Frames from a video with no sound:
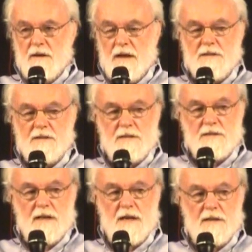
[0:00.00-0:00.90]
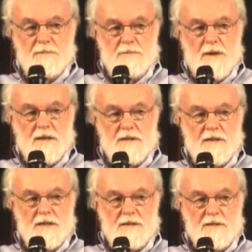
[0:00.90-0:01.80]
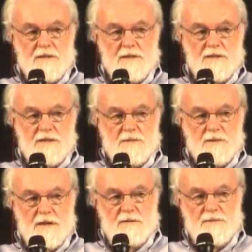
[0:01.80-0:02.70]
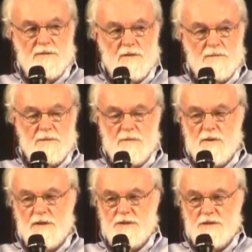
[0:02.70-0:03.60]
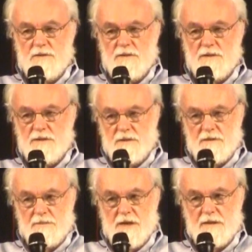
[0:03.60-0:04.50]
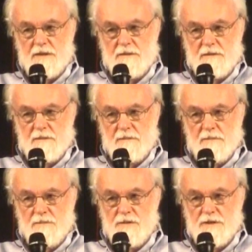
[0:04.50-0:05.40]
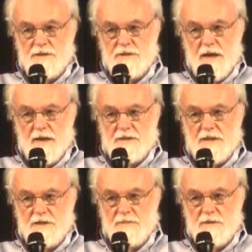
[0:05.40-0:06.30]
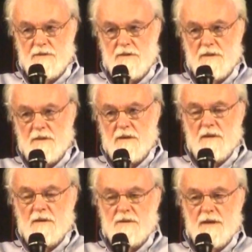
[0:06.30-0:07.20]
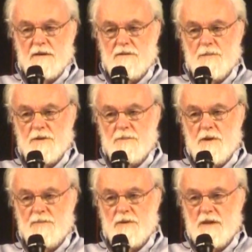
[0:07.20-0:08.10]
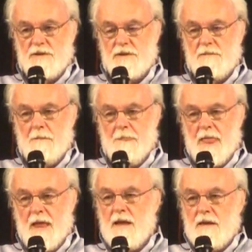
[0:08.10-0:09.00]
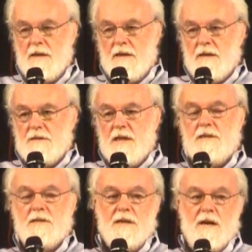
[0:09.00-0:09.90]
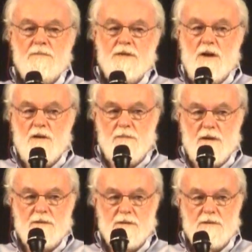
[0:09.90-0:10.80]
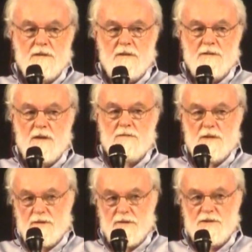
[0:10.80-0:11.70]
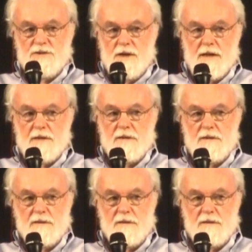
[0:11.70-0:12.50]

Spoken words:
And as they said back in the 1930s, when they reformed the mortgage laws to make it mortgage accessible to that group in the population, debt-encumbered homeowners don't go on strike.